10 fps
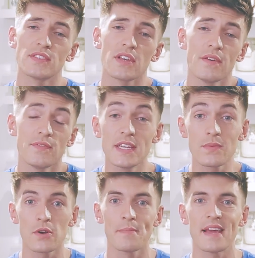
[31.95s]
So if you did
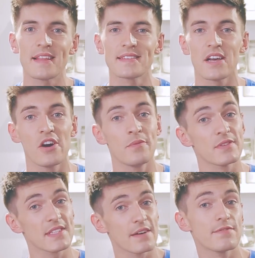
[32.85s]
want to make this at home
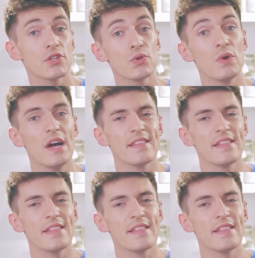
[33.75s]
yourself too,